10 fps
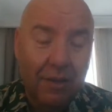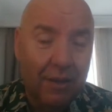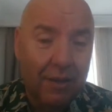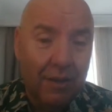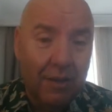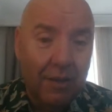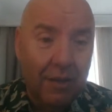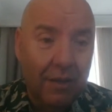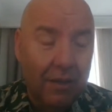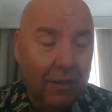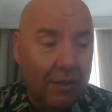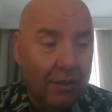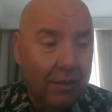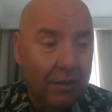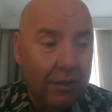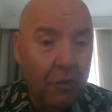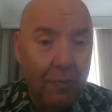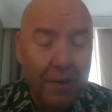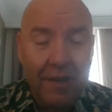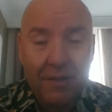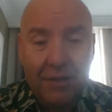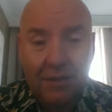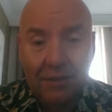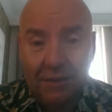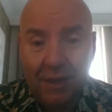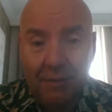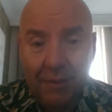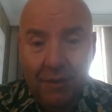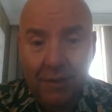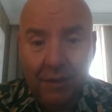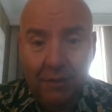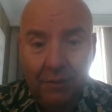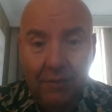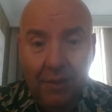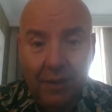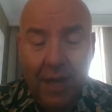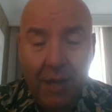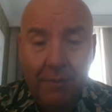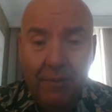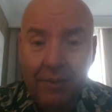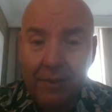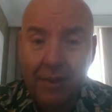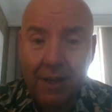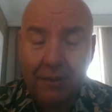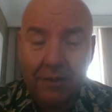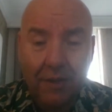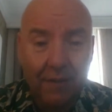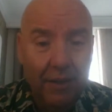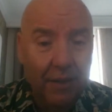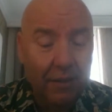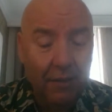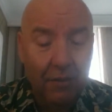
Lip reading: Uh, uh, New players came into the game, and suddenly,